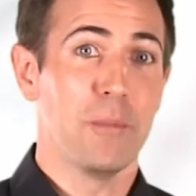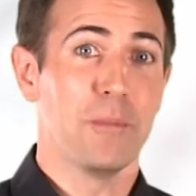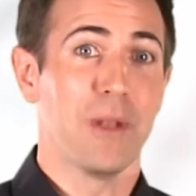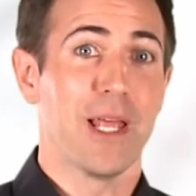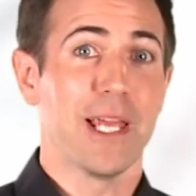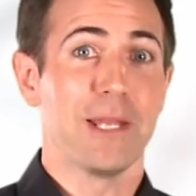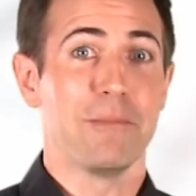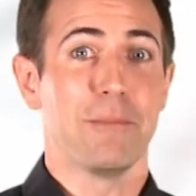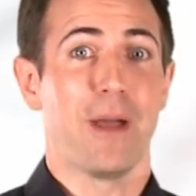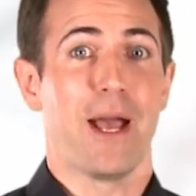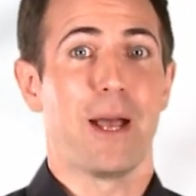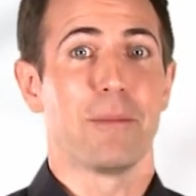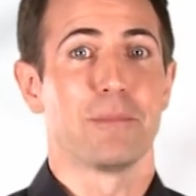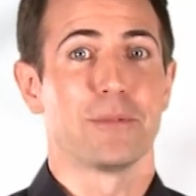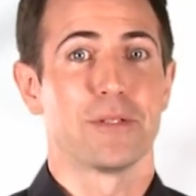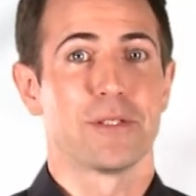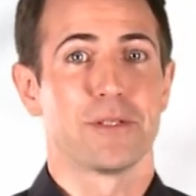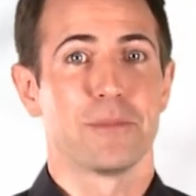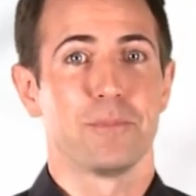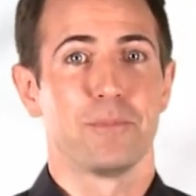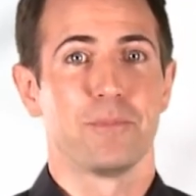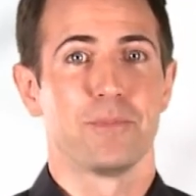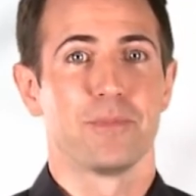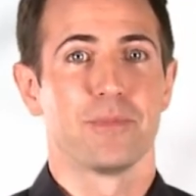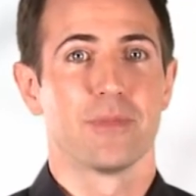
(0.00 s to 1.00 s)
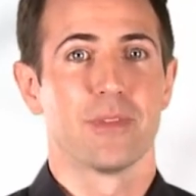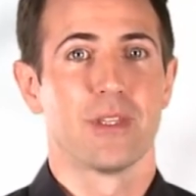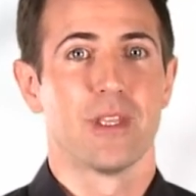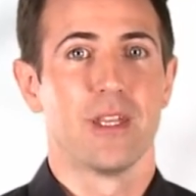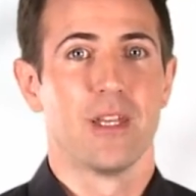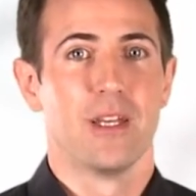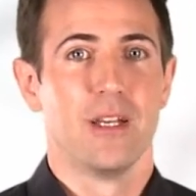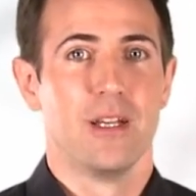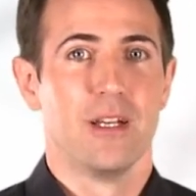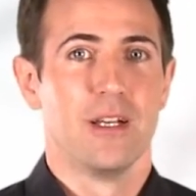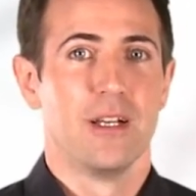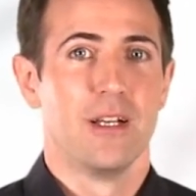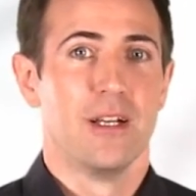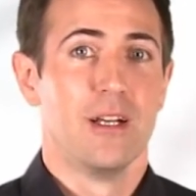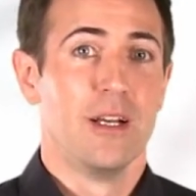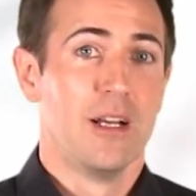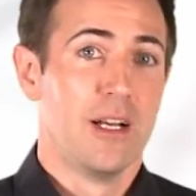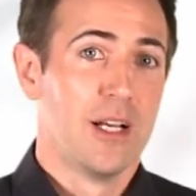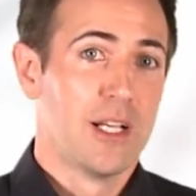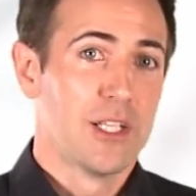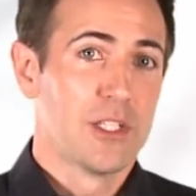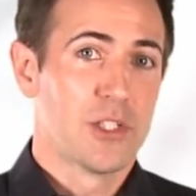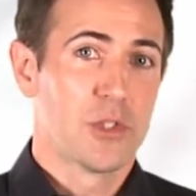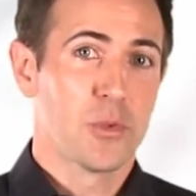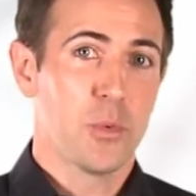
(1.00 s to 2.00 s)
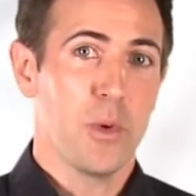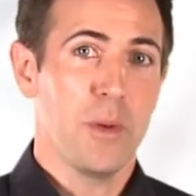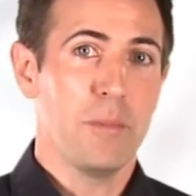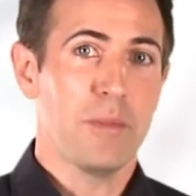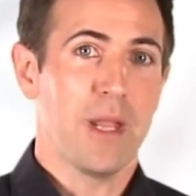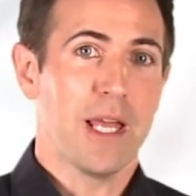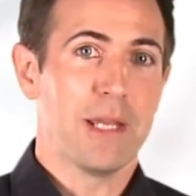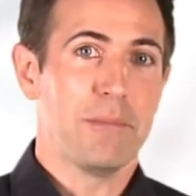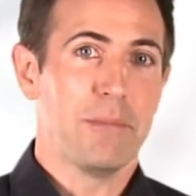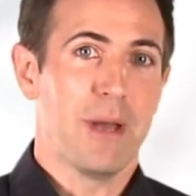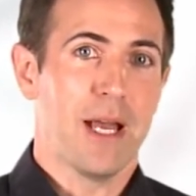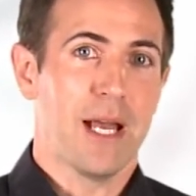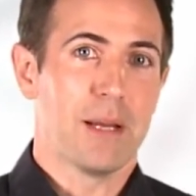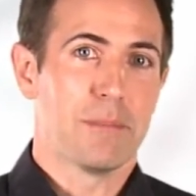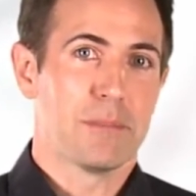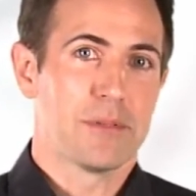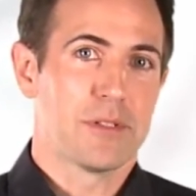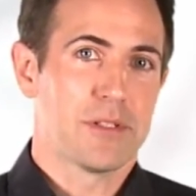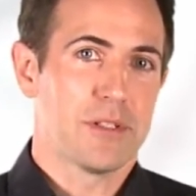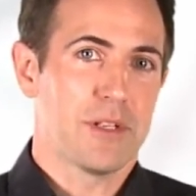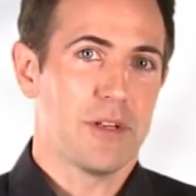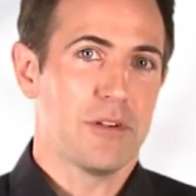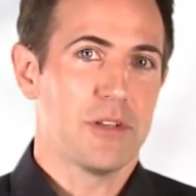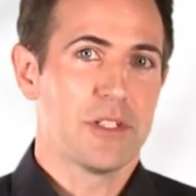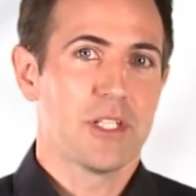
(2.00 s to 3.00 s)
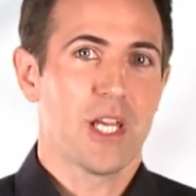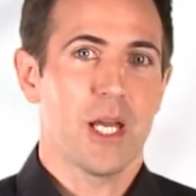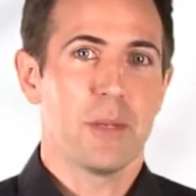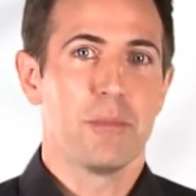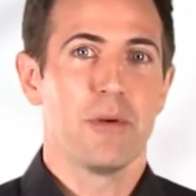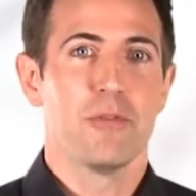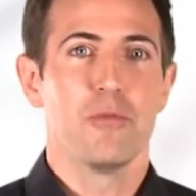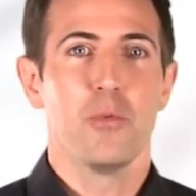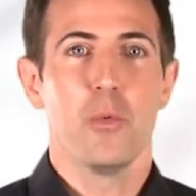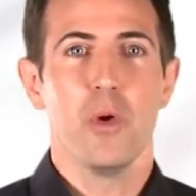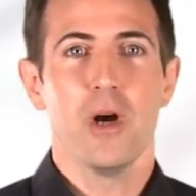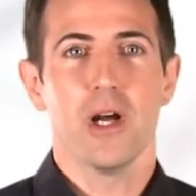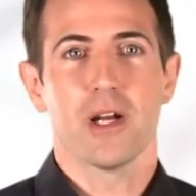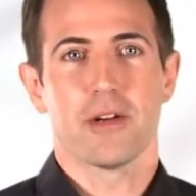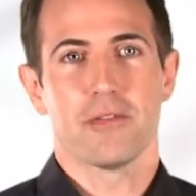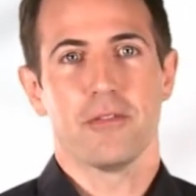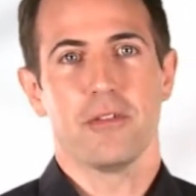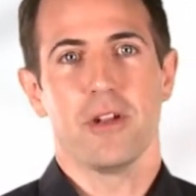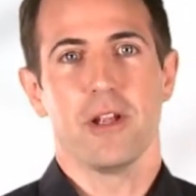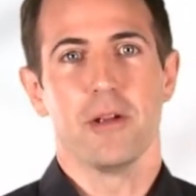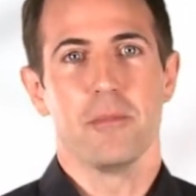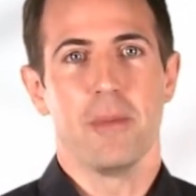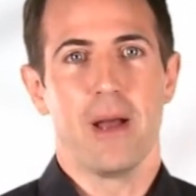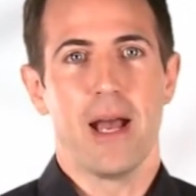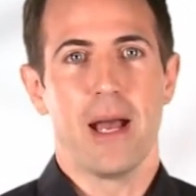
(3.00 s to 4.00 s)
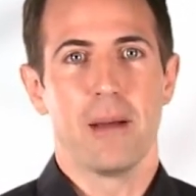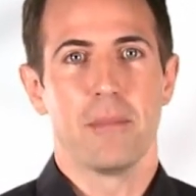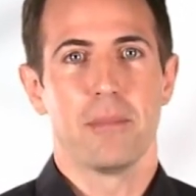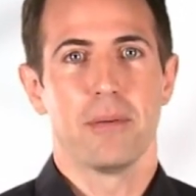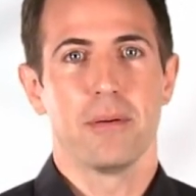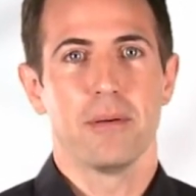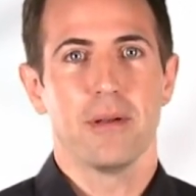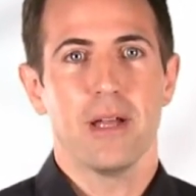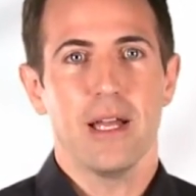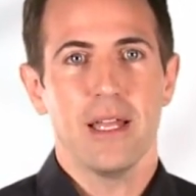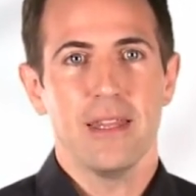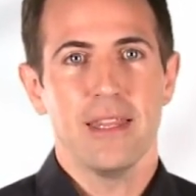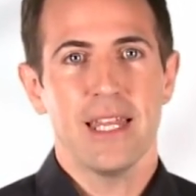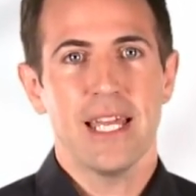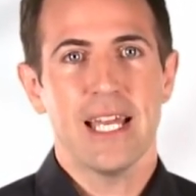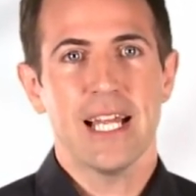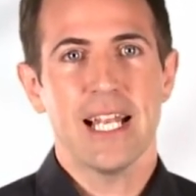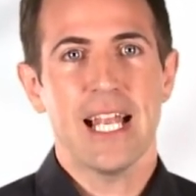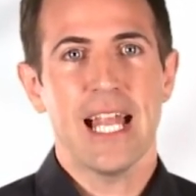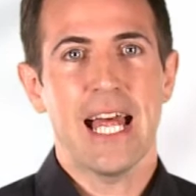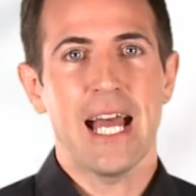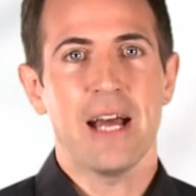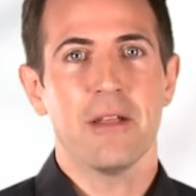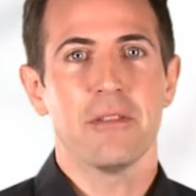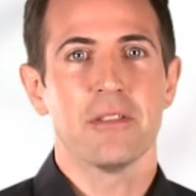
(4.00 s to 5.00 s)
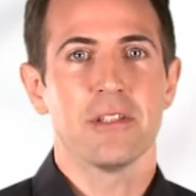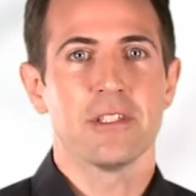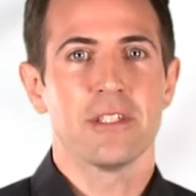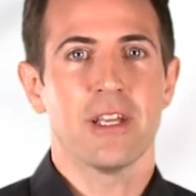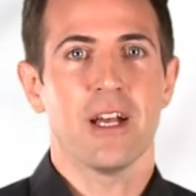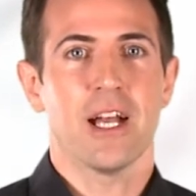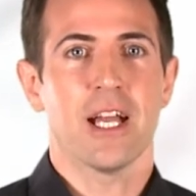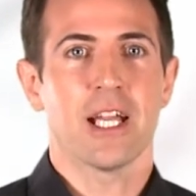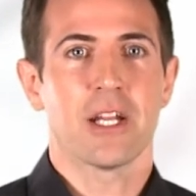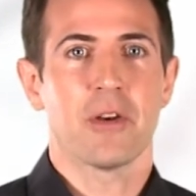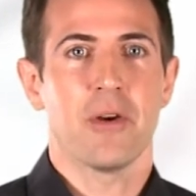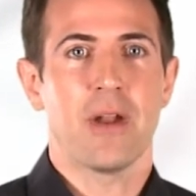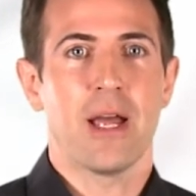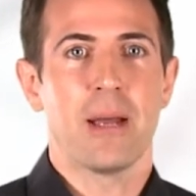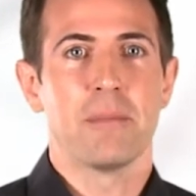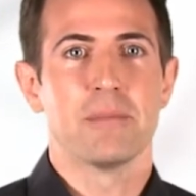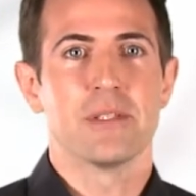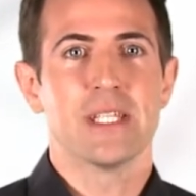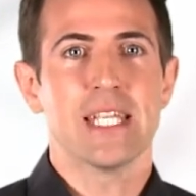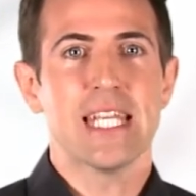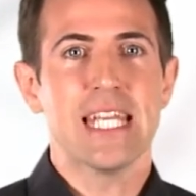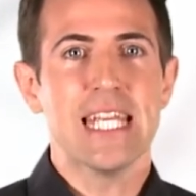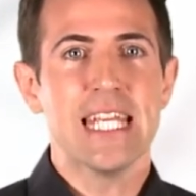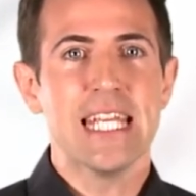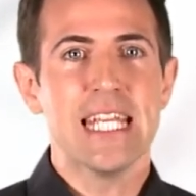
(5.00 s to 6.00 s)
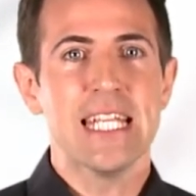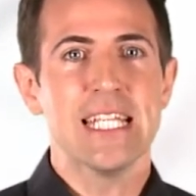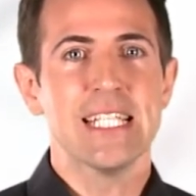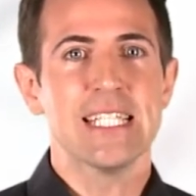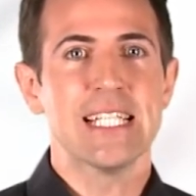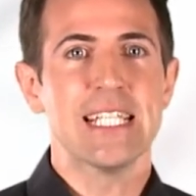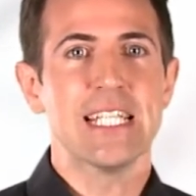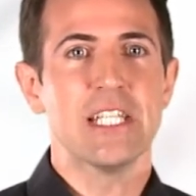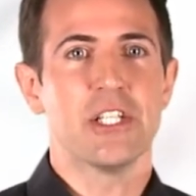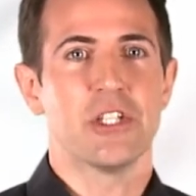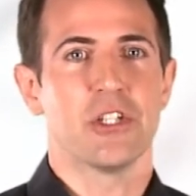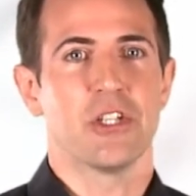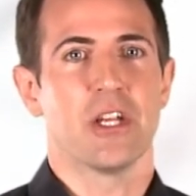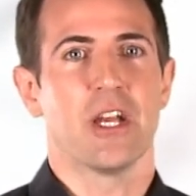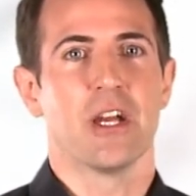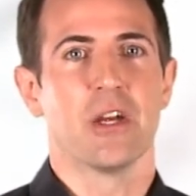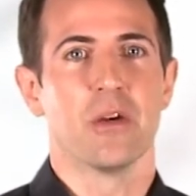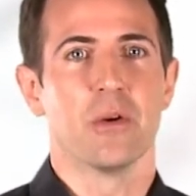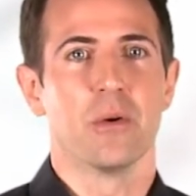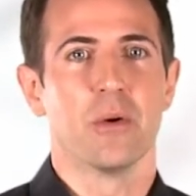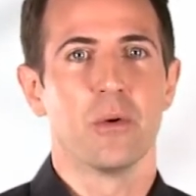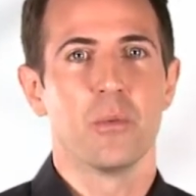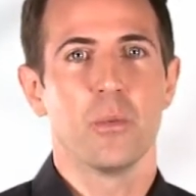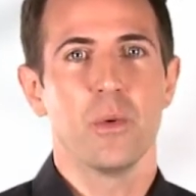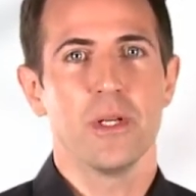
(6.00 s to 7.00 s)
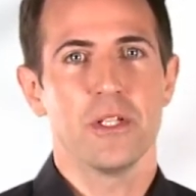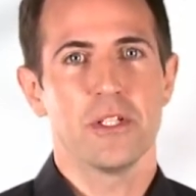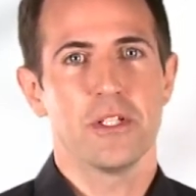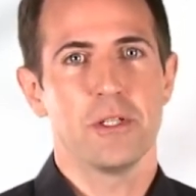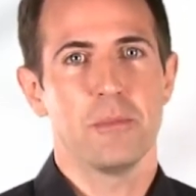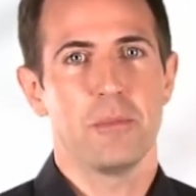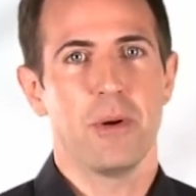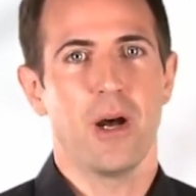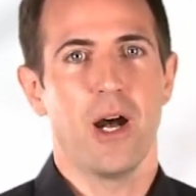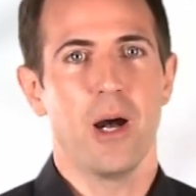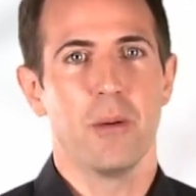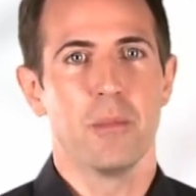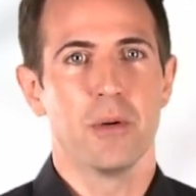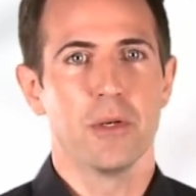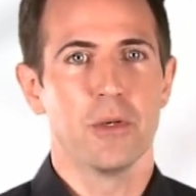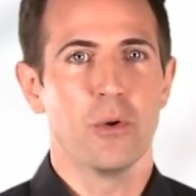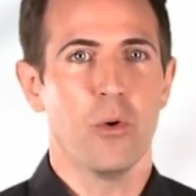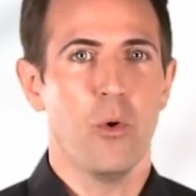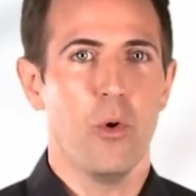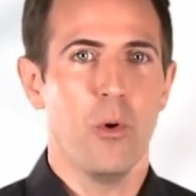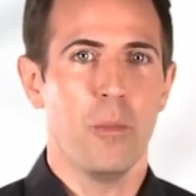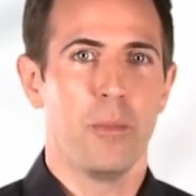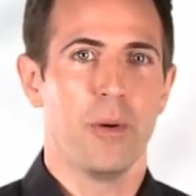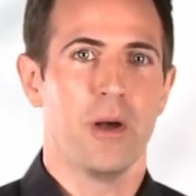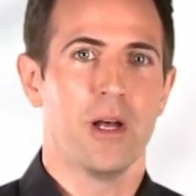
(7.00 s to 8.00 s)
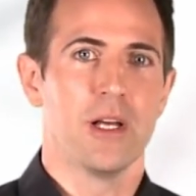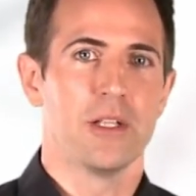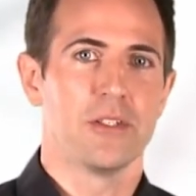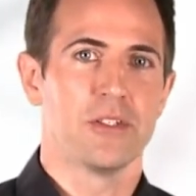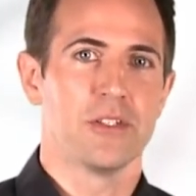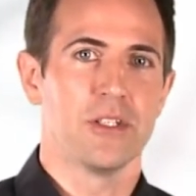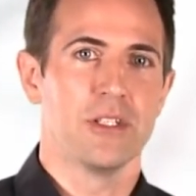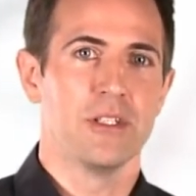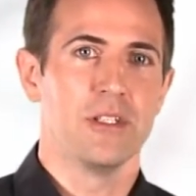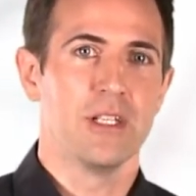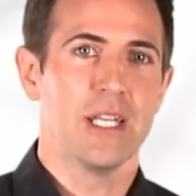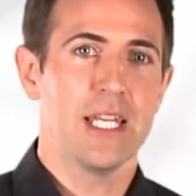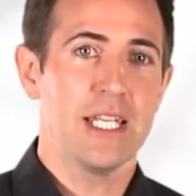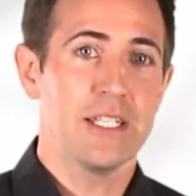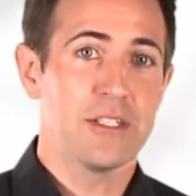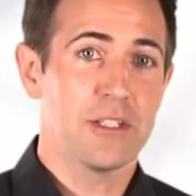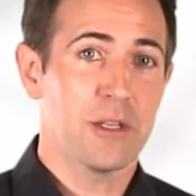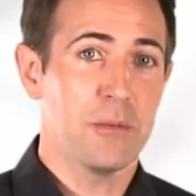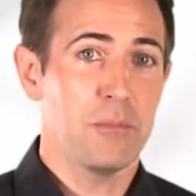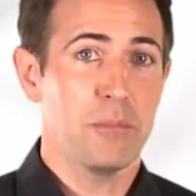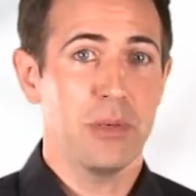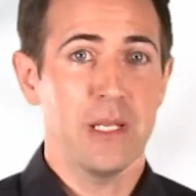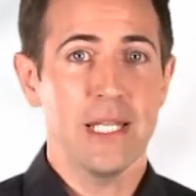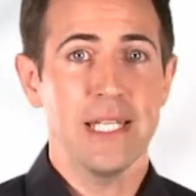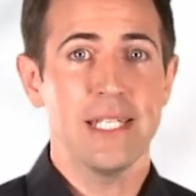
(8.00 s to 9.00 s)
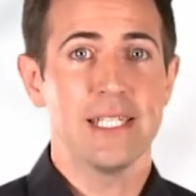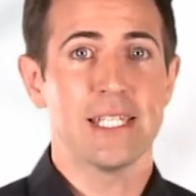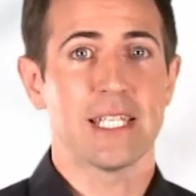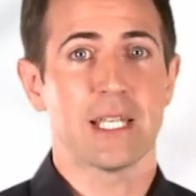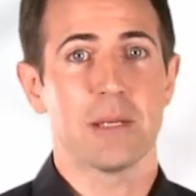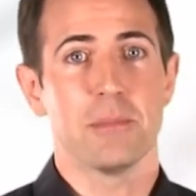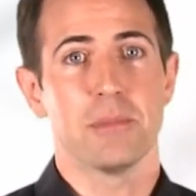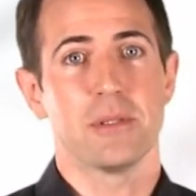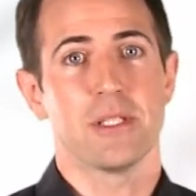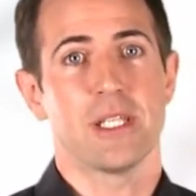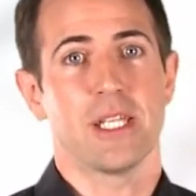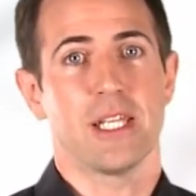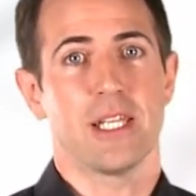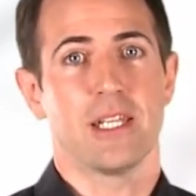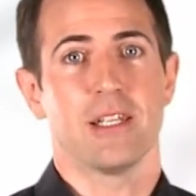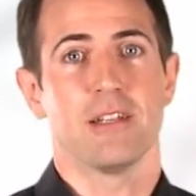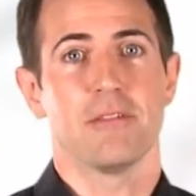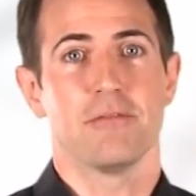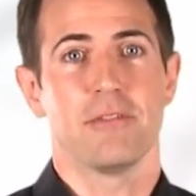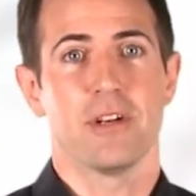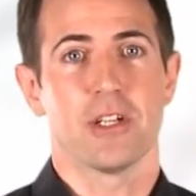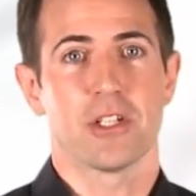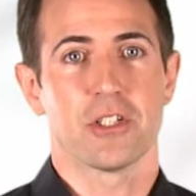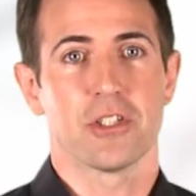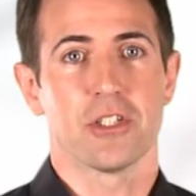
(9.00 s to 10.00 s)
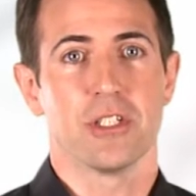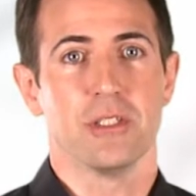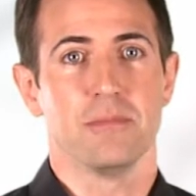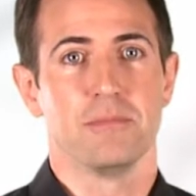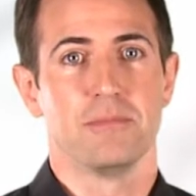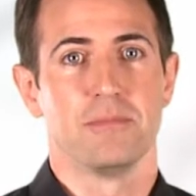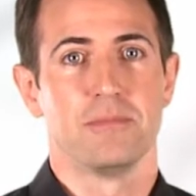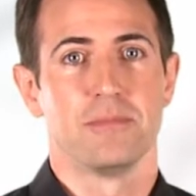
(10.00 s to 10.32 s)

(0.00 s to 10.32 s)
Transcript: lane maps. Swim lane maps are a type of workflow map, and they allow the diagram to easily show which department or person is completing a particular function.